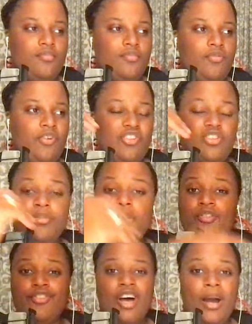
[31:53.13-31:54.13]
reflecting them
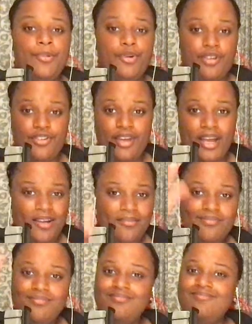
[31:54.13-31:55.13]
over time during the day,
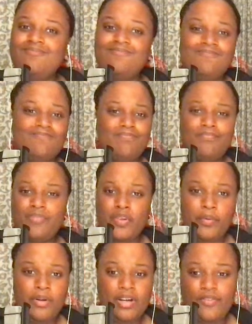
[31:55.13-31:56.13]

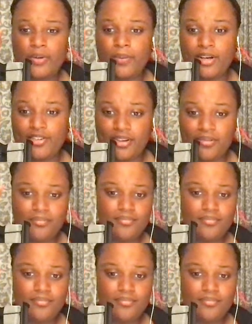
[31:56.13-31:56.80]
whatever you want to do.